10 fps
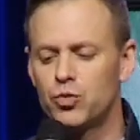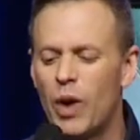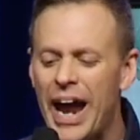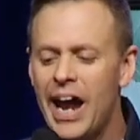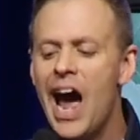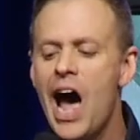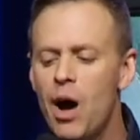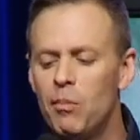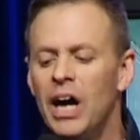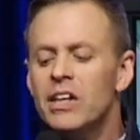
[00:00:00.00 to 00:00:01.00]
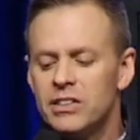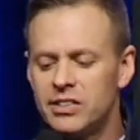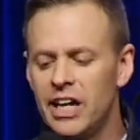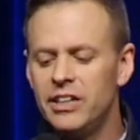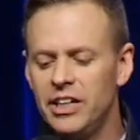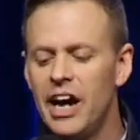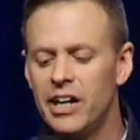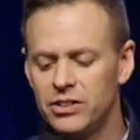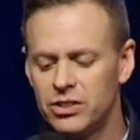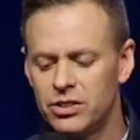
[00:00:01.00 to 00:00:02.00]
Rahab said
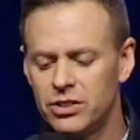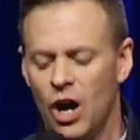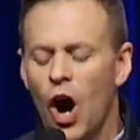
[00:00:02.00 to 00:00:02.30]
yes